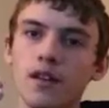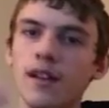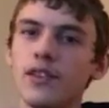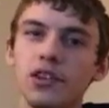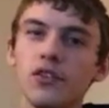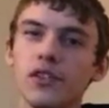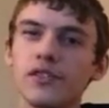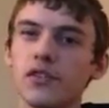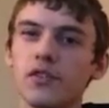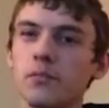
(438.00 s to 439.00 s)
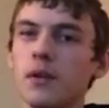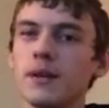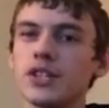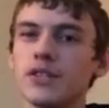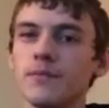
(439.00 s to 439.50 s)
it is useless. There's pretty
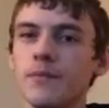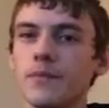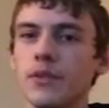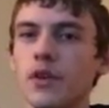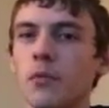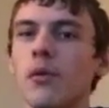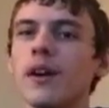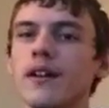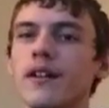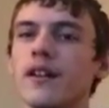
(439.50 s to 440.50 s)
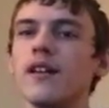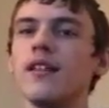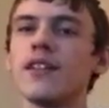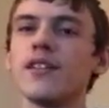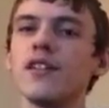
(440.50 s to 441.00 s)
much no point in
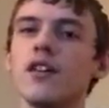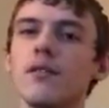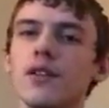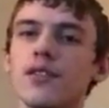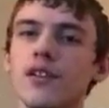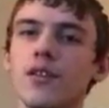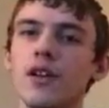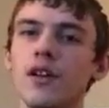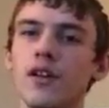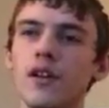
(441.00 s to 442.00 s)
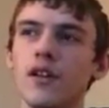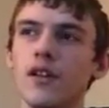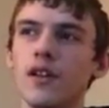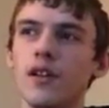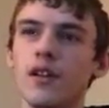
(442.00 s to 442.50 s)
collecting all of it, so
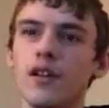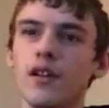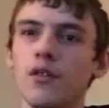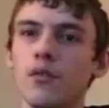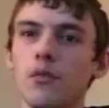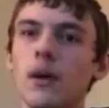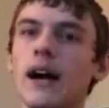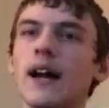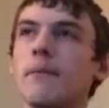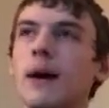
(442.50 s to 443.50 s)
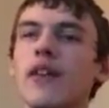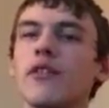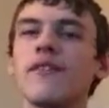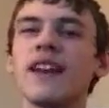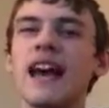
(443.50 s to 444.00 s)
why
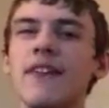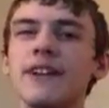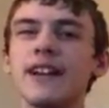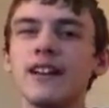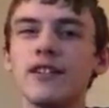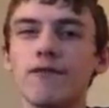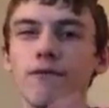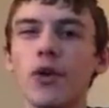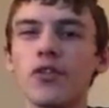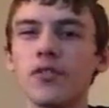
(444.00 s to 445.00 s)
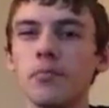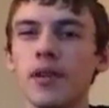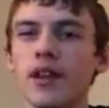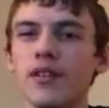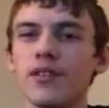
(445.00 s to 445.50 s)
bother even having it in the first
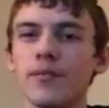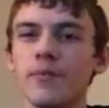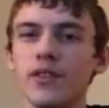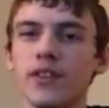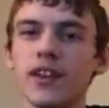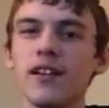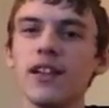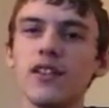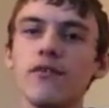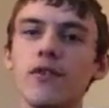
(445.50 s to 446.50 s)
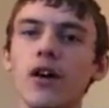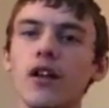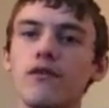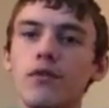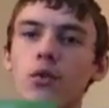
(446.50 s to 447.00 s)
place? It's like, at least in
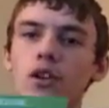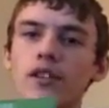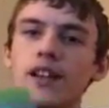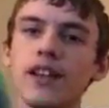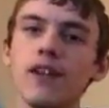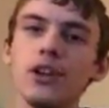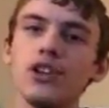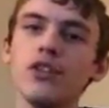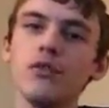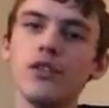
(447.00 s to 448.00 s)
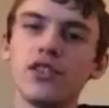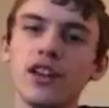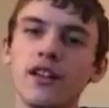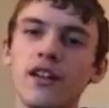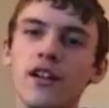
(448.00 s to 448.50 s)
Fallout 4, they give a use
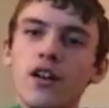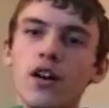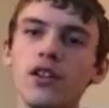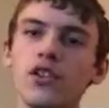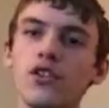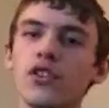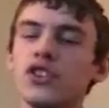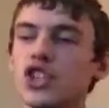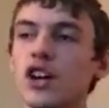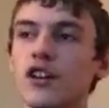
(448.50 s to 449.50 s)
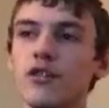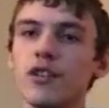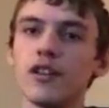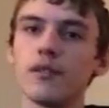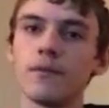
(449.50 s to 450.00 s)
to all this useless junk. You
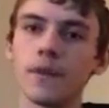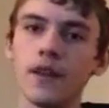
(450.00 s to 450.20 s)
can